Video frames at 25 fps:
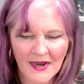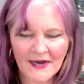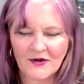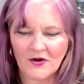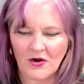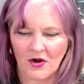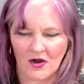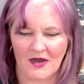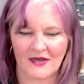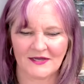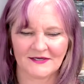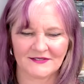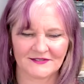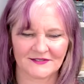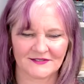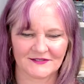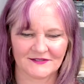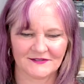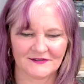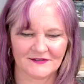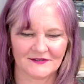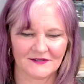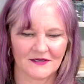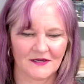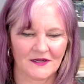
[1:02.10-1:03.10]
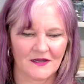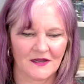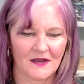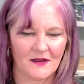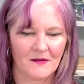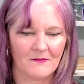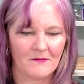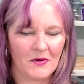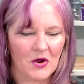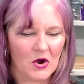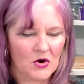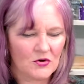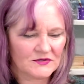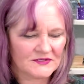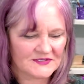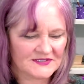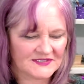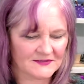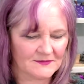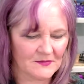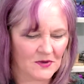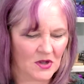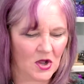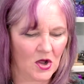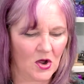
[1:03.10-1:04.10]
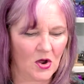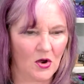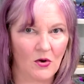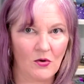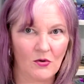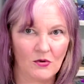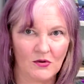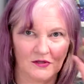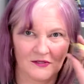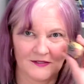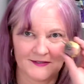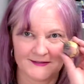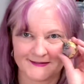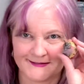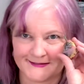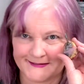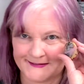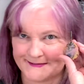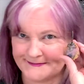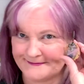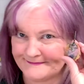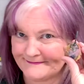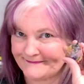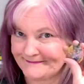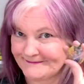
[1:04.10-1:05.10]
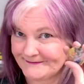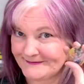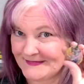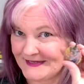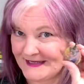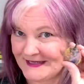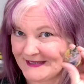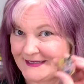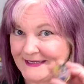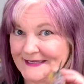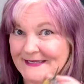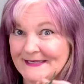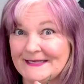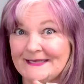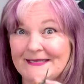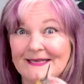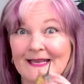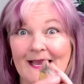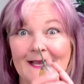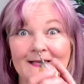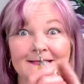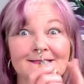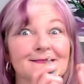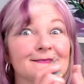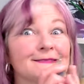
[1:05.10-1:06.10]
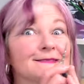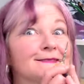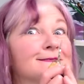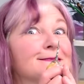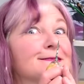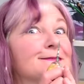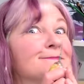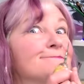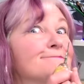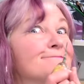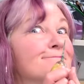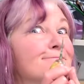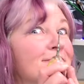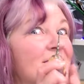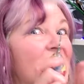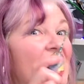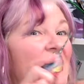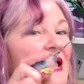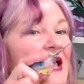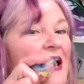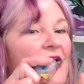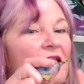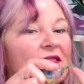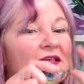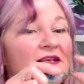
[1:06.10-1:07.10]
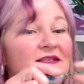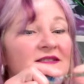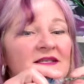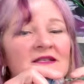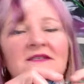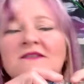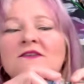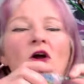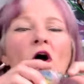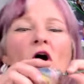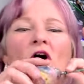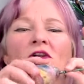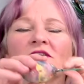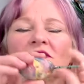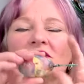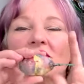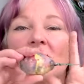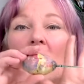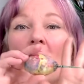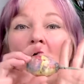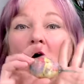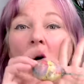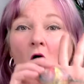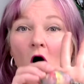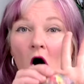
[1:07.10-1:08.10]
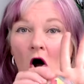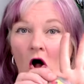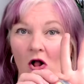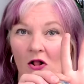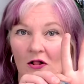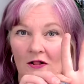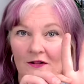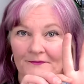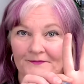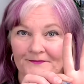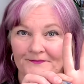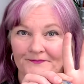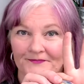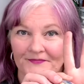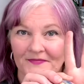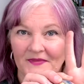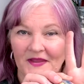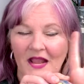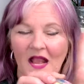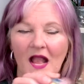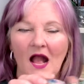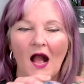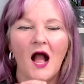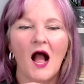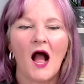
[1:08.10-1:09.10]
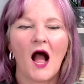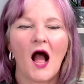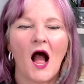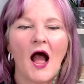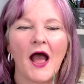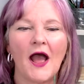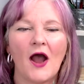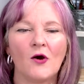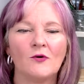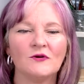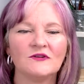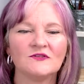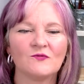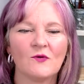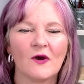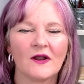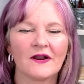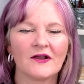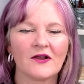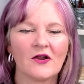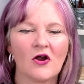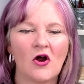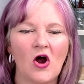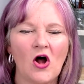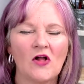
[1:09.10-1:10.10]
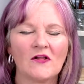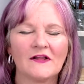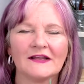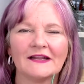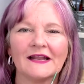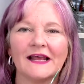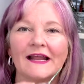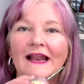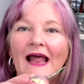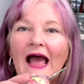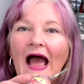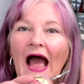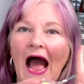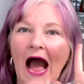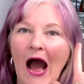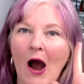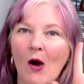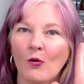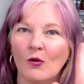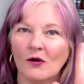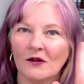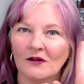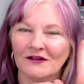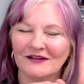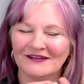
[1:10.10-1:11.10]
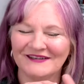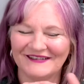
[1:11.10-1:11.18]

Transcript: not poke some holes? Yes, this is called an awl. I always want to call it an owl,